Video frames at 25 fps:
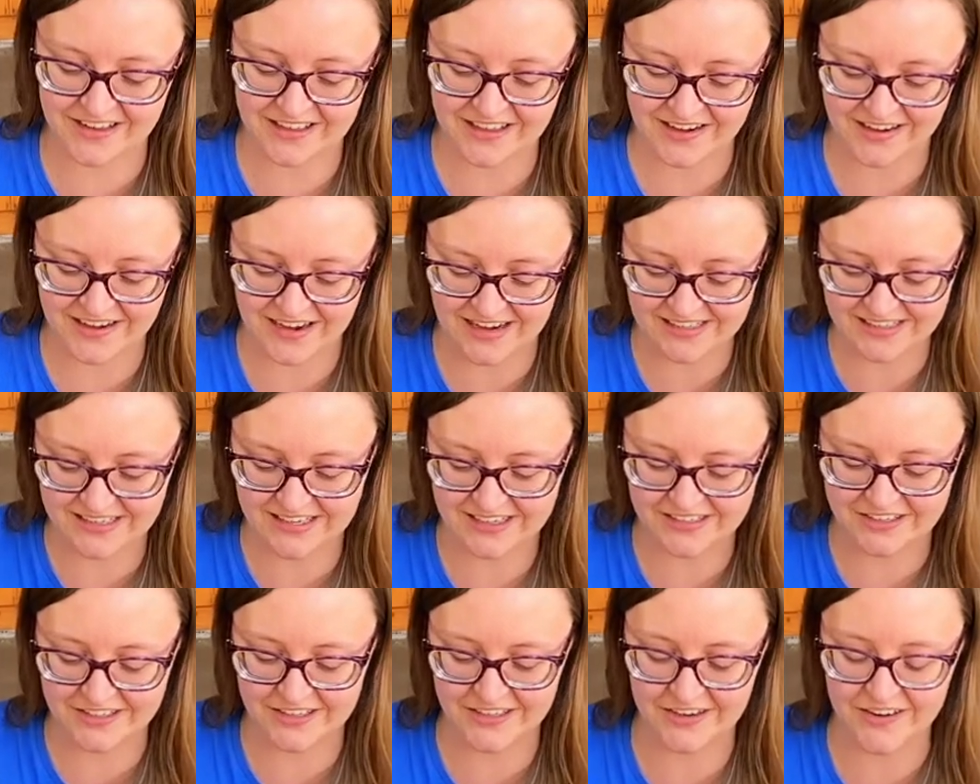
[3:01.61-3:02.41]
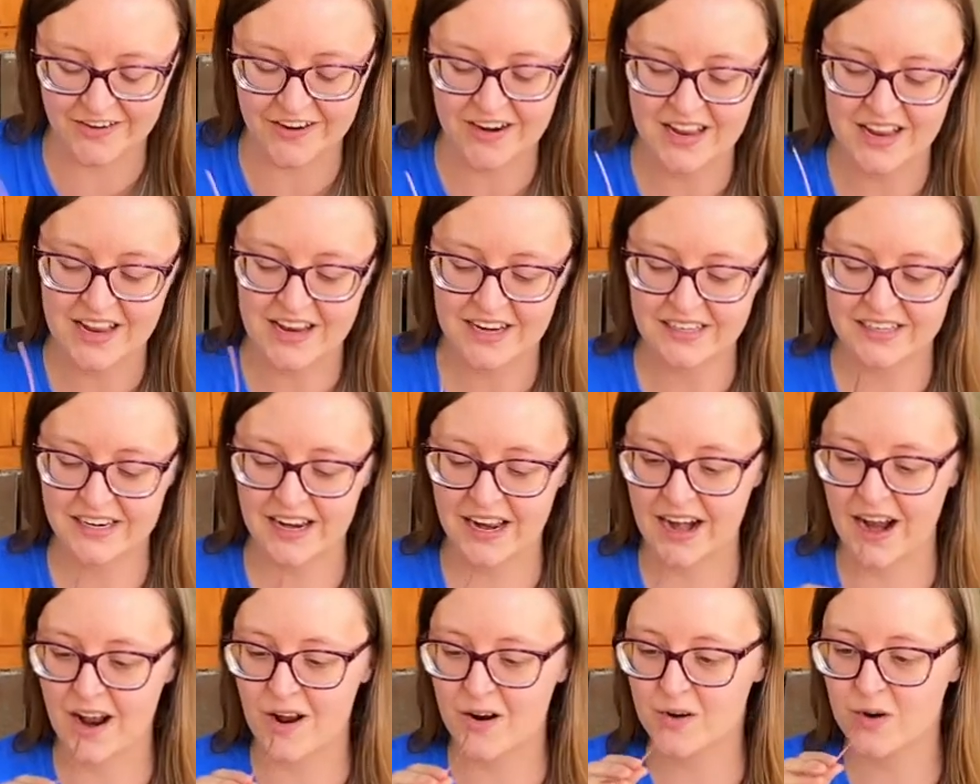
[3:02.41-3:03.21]
that you guys can do to
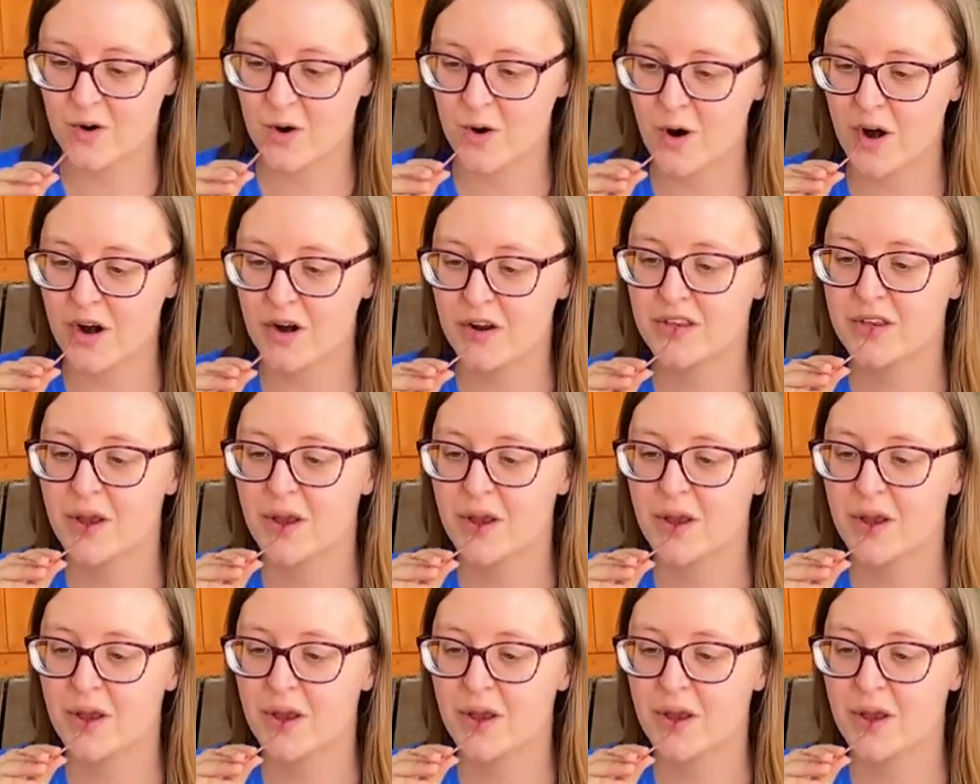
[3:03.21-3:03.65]
get outdoors.